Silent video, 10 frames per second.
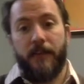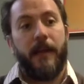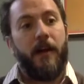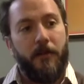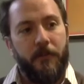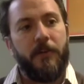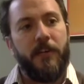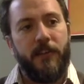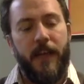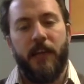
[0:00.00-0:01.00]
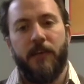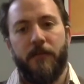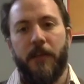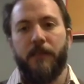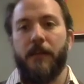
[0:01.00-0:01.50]
I also teach the ancient
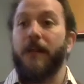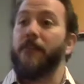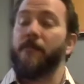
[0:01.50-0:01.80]
philosophy class.